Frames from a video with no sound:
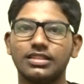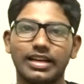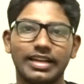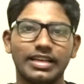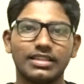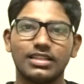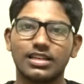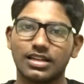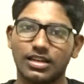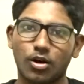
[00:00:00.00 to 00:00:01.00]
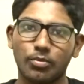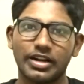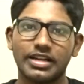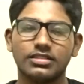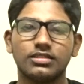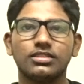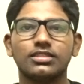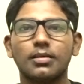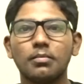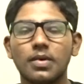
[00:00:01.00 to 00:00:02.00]
any other operating
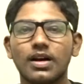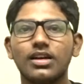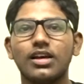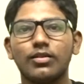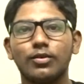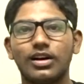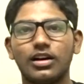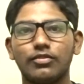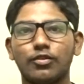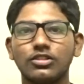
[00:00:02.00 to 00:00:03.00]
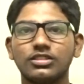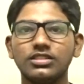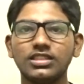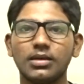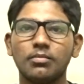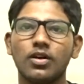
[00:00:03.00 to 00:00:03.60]
system. For system,